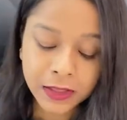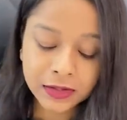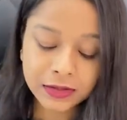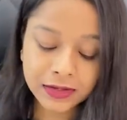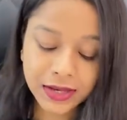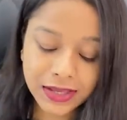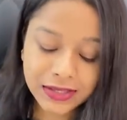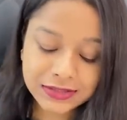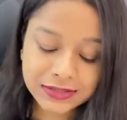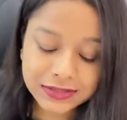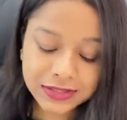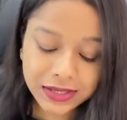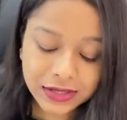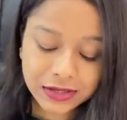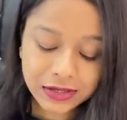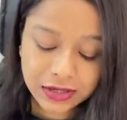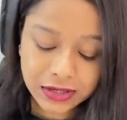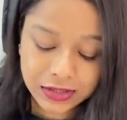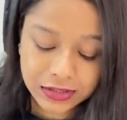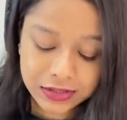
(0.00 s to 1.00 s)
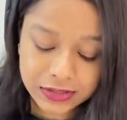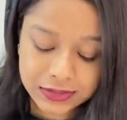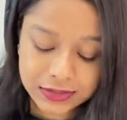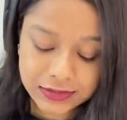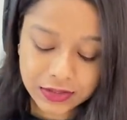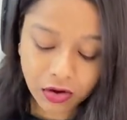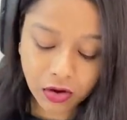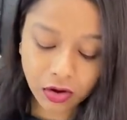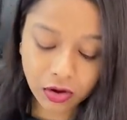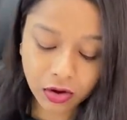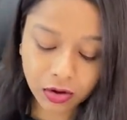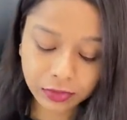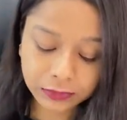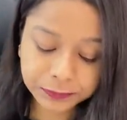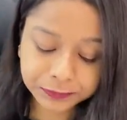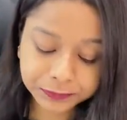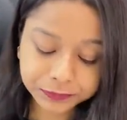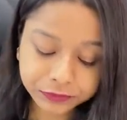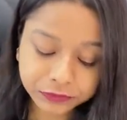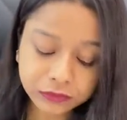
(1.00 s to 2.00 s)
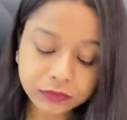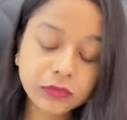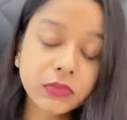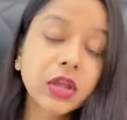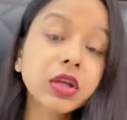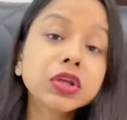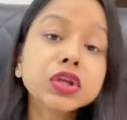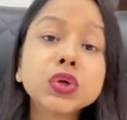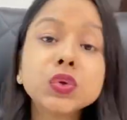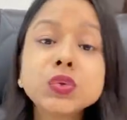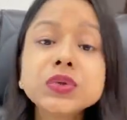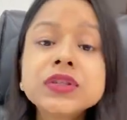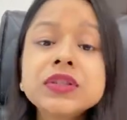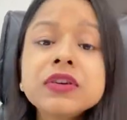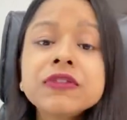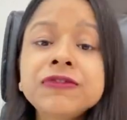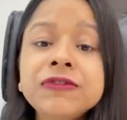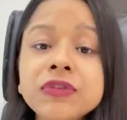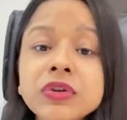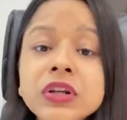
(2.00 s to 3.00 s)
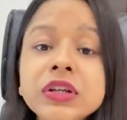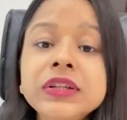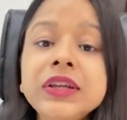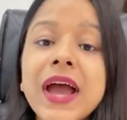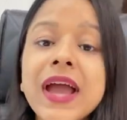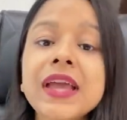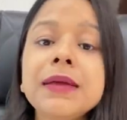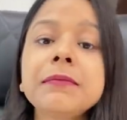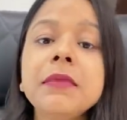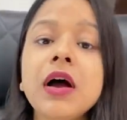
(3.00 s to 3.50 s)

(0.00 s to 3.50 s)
next thing is uh, use the full time